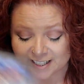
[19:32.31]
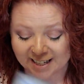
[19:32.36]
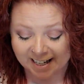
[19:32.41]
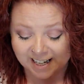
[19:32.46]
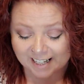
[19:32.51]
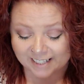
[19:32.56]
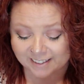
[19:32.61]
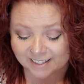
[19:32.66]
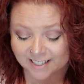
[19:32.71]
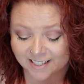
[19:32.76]

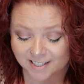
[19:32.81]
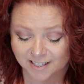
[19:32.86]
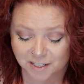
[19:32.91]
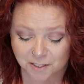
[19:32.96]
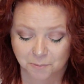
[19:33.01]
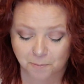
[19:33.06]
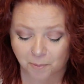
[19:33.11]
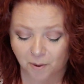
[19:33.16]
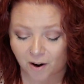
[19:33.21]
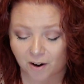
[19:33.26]
And this is
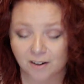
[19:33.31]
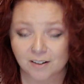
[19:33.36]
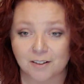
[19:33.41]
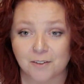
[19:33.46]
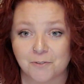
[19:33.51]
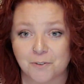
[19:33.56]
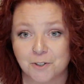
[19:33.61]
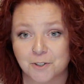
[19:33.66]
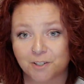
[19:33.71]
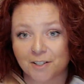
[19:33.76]
part
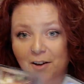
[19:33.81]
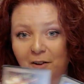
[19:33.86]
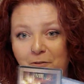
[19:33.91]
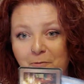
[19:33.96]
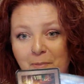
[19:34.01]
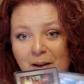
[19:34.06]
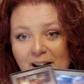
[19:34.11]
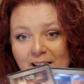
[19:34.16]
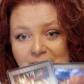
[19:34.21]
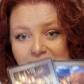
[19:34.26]
of your
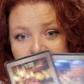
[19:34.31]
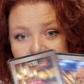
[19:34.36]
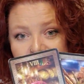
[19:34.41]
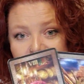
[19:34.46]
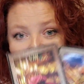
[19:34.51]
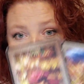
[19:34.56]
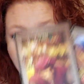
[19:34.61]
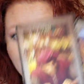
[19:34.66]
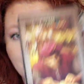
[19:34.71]
self-mastery.